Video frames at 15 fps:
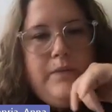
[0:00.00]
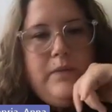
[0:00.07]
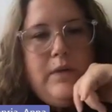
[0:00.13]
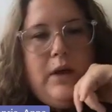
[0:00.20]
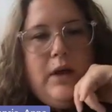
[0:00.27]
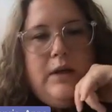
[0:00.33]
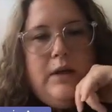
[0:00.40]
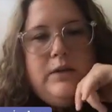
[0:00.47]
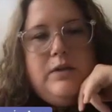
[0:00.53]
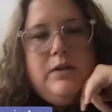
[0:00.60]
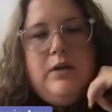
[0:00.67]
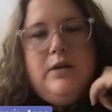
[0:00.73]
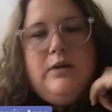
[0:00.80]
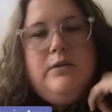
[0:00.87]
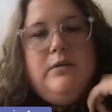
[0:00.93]
And
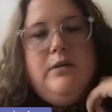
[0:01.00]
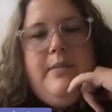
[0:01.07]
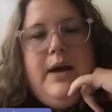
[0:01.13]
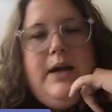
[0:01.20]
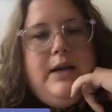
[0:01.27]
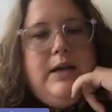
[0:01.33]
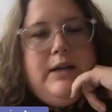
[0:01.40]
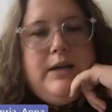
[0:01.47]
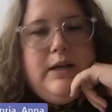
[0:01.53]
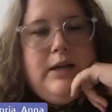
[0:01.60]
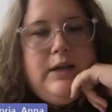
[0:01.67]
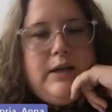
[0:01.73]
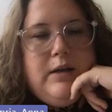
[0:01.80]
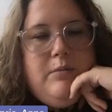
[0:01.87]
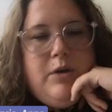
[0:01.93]
so any data
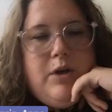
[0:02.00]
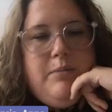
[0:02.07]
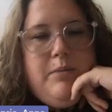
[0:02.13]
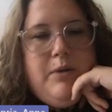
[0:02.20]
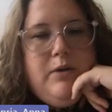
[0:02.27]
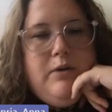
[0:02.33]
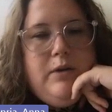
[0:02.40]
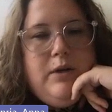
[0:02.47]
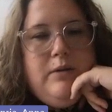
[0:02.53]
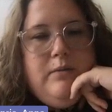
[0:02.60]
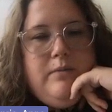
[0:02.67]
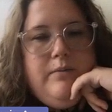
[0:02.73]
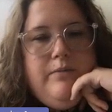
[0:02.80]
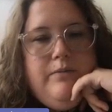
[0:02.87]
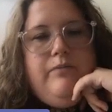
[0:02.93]
can be uploaded.
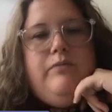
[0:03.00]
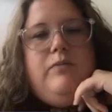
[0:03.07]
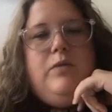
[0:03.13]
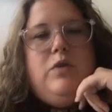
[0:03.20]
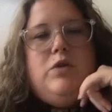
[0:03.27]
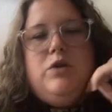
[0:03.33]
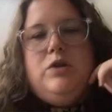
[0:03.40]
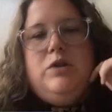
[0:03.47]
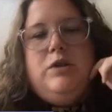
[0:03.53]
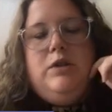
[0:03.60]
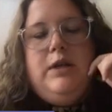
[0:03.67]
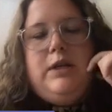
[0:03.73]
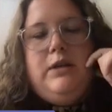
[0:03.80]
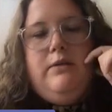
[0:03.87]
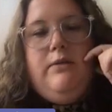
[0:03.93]
Just
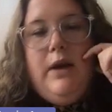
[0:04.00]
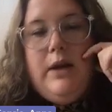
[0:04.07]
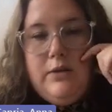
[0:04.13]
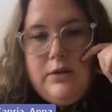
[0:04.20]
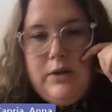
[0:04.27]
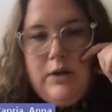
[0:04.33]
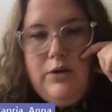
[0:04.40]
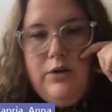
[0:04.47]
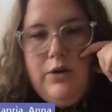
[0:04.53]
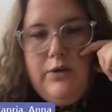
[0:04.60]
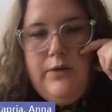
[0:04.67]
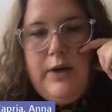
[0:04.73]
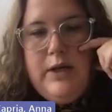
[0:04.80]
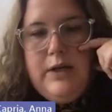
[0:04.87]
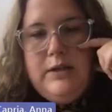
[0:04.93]
select the files on your
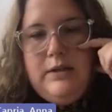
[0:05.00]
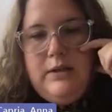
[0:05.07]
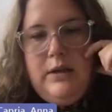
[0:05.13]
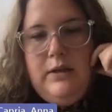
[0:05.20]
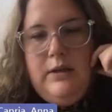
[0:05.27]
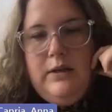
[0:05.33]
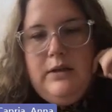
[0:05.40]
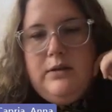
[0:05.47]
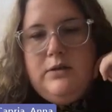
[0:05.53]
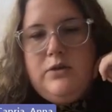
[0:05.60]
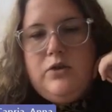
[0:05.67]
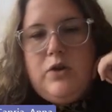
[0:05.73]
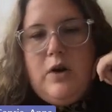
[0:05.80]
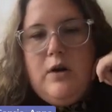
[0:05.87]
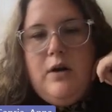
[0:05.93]
device and then
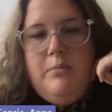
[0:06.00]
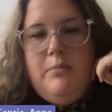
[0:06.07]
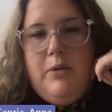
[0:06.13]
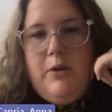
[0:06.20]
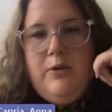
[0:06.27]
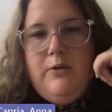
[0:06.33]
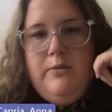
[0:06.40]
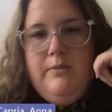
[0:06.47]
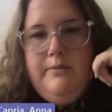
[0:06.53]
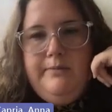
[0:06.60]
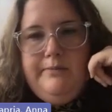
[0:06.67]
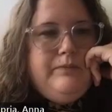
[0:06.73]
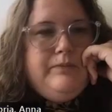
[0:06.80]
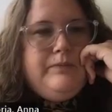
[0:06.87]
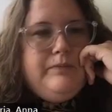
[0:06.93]
start upload.
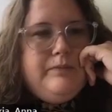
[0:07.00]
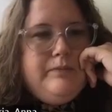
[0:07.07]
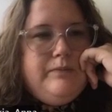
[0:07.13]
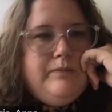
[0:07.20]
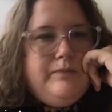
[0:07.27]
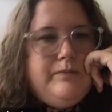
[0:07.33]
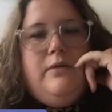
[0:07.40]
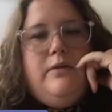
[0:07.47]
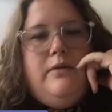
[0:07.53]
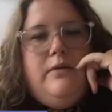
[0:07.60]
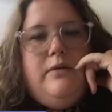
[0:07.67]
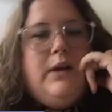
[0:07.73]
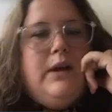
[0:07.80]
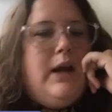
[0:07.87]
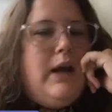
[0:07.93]

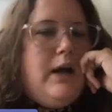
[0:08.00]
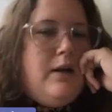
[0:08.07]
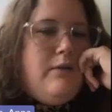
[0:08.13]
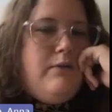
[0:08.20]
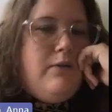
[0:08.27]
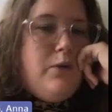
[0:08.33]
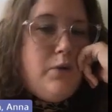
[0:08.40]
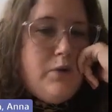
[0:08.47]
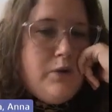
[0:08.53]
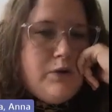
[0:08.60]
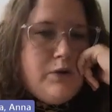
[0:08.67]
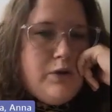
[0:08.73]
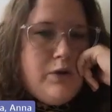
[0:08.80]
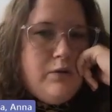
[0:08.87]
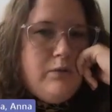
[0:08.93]
Can add folders
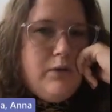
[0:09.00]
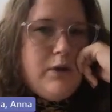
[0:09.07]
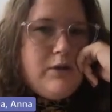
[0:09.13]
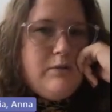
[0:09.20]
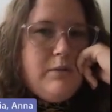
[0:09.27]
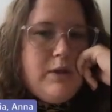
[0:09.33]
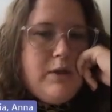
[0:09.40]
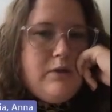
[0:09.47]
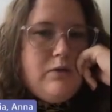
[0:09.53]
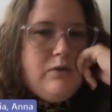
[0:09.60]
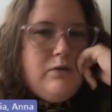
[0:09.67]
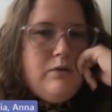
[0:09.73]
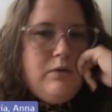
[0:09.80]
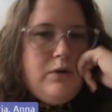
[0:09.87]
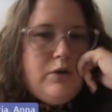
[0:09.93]
to your workspace.
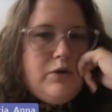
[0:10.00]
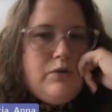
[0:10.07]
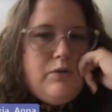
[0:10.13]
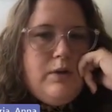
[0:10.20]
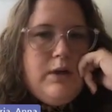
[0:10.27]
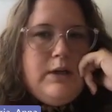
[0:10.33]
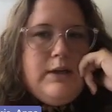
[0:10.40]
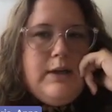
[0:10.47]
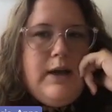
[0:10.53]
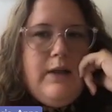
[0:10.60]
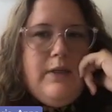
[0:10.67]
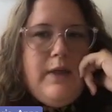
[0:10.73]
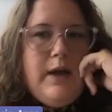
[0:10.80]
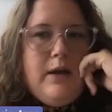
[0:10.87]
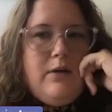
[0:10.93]
Just want to tap
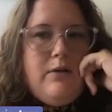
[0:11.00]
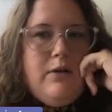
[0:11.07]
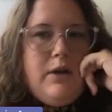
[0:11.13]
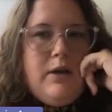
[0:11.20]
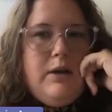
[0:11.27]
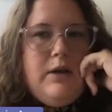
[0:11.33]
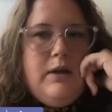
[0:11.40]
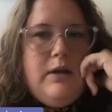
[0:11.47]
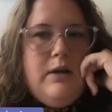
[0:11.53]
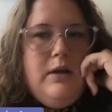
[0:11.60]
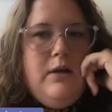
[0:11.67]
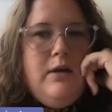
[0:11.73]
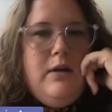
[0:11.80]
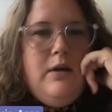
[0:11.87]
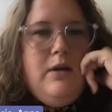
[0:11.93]
that quickly,
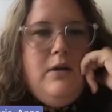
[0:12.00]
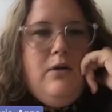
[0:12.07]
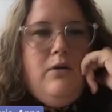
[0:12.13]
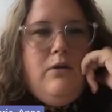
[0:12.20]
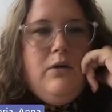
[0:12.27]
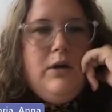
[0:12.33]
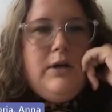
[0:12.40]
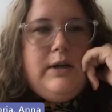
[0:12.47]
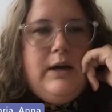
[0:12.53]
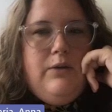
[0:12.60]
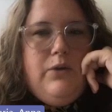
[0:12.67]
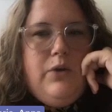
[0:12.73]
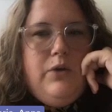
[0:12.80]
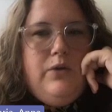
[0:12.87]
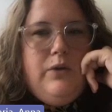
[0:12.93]
or
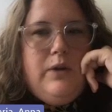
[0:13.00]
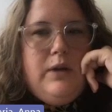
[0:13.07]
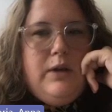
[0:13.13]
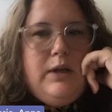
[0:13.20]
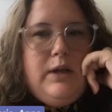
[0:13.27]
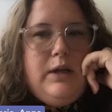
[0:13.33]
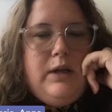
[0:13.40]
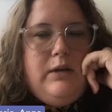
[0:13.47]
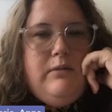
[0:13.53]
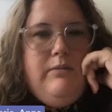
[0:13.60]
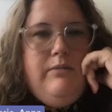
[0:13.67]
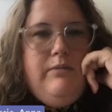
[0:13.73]
download the data.